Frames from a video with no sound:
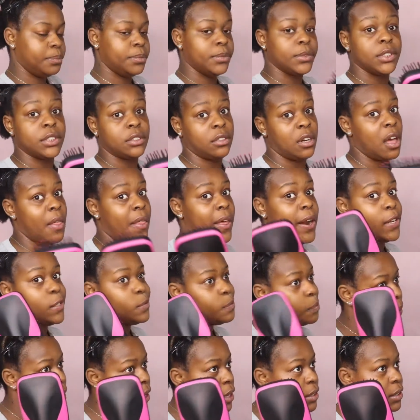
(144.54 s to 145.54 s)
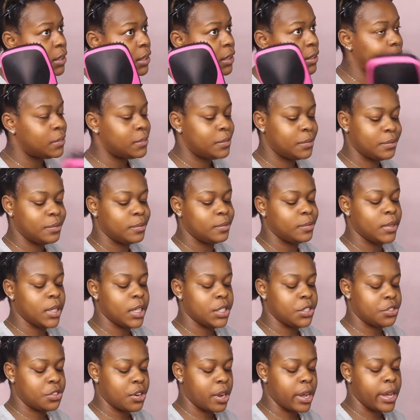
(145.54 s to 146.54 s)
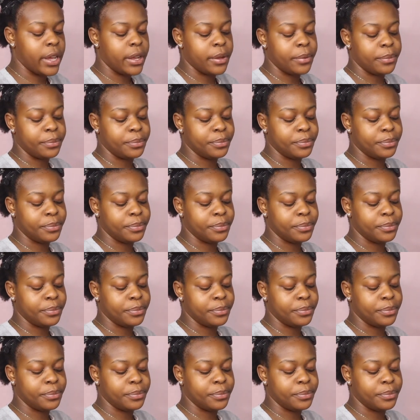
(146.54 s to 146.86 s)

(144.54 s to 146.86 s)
So now that it's plugged in, let's try it.